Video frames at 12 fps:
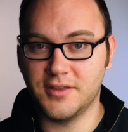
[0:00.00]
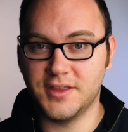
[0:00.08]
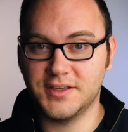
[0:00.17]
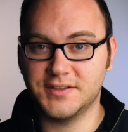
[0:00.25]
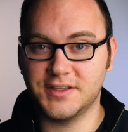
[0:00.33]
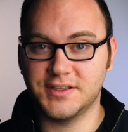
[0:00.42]

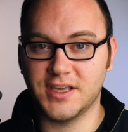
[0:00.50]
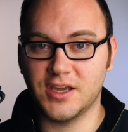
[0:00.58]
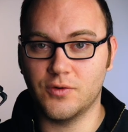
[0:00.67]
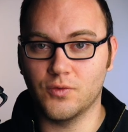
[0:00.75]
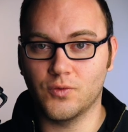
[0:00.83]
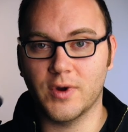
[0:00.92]
this is a
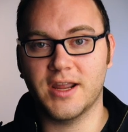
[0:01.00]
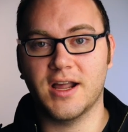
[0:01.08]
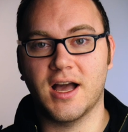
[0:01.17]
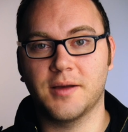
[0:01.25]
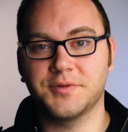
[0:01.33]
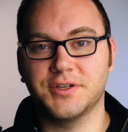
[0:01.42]
great
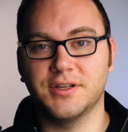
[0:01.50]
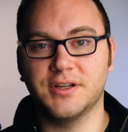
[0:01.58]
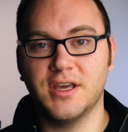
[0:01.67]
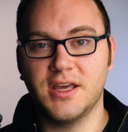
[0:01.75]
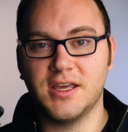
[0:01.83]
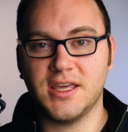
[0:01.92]
option.
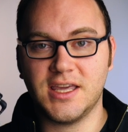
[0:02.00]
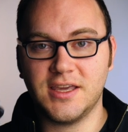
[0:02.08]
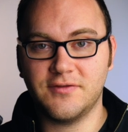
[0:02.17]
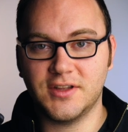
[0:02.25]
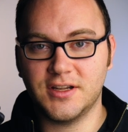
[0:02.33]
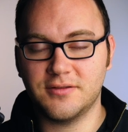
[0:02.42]

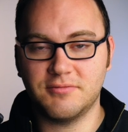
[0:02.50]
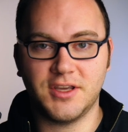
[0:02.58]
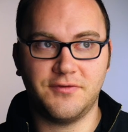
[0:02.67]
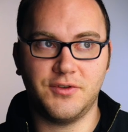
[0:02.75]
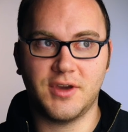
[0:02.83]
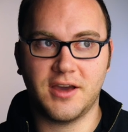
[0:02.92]
Even
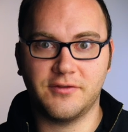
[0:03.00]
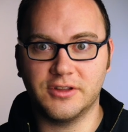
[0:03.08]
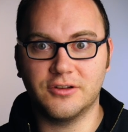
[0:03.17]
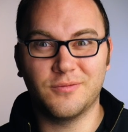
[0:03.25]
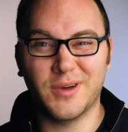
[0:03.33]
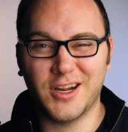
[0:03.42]
if you have a
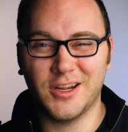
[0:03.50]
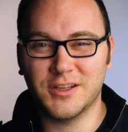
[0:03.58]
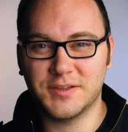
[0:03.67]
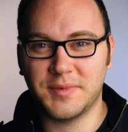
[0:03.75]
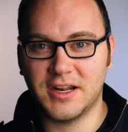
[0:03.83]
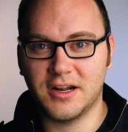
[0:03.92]
little money to
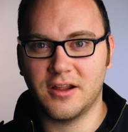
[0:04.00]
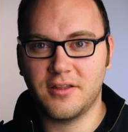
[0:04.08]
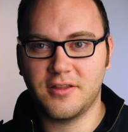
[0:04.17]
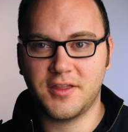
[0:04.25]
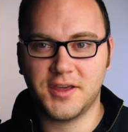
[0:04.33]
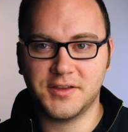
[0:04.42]
spend on
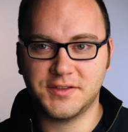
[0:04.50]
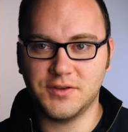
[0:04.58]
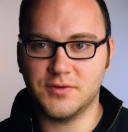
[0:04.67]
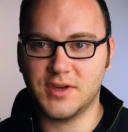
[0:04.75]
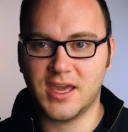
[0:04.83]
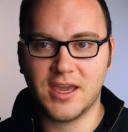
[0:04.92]
other things,
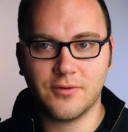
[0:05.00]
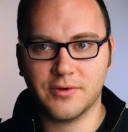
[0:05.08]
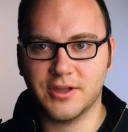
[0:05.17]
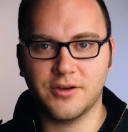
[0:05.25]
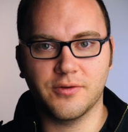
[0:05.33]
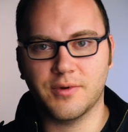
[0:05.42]
you can't
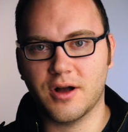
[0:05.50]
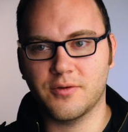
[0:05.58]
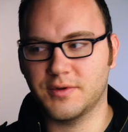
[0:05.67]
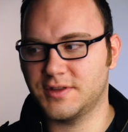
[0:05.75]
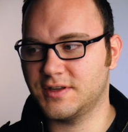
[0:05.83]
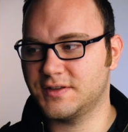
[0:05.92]
really go wrong
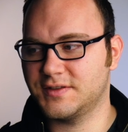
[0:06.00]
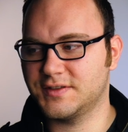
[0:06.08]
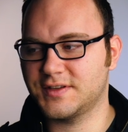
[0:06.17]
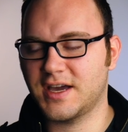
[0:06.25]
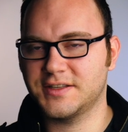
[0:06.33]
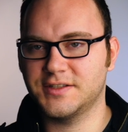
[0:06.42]
with this. The
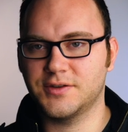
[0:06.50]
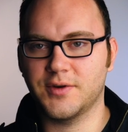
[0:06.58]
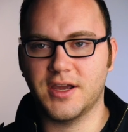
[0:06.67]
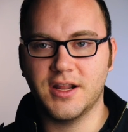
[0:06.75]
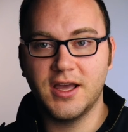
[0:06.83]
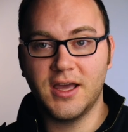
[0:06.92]
size is
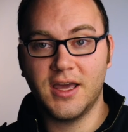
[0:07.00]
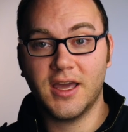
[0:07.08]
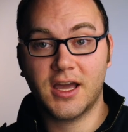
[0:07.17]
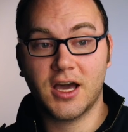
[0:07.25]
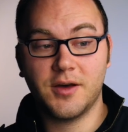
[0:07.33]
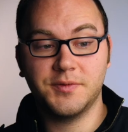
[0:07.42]
great.
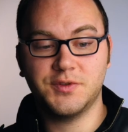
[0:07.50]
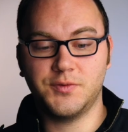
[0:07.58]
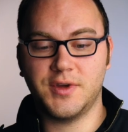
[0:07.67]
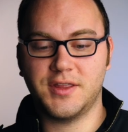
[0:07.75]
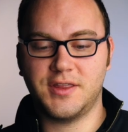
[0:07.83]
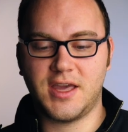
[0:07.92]
It comes
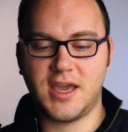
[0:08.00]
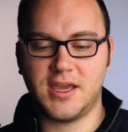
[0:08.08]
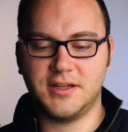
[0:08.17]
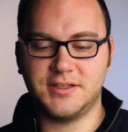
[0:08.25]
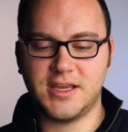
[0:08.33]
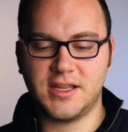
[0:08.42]
with a
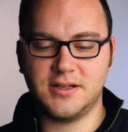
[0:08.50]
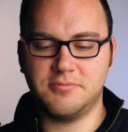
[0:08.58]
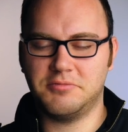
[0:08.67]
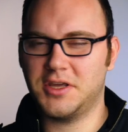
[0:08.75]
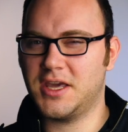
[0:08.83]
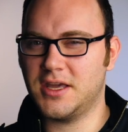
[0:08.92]
dead
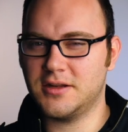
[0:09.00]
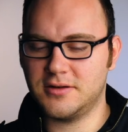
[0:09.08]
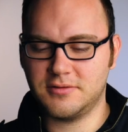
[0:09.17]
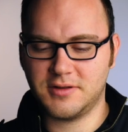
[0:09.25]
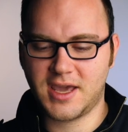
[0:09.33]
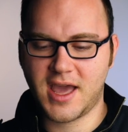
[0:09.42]

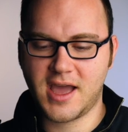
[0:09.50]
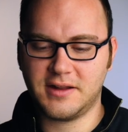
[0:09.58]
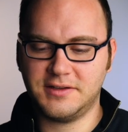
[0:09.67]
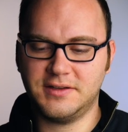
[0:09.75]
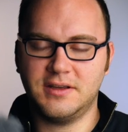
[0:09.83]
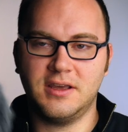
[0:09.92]
kitten
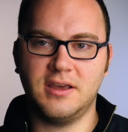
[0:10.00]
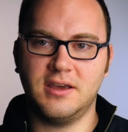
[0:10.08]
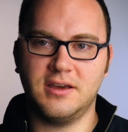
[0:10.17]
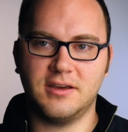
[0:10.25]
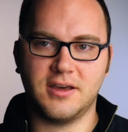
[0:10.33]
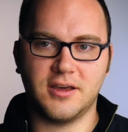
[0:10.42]
cat,
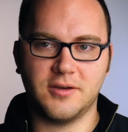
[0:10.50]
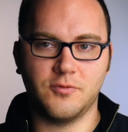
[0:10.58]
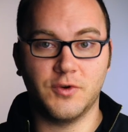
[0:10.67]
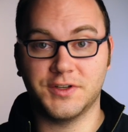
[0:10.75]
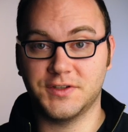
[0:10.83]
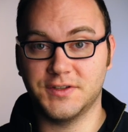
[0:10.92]

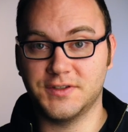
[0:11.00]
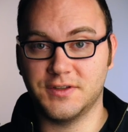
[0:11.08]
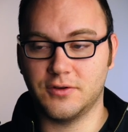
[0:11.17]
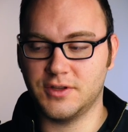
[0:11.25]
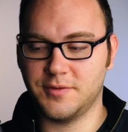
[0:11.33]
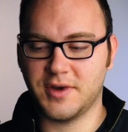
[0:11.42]
which is the
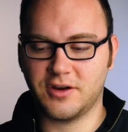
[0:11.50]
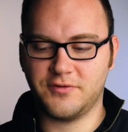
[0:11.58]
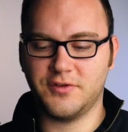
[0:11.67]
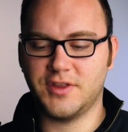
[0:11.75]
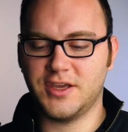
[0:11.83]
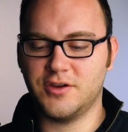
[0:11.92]
only
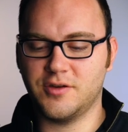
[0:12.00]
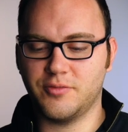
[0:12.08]
microphone that you can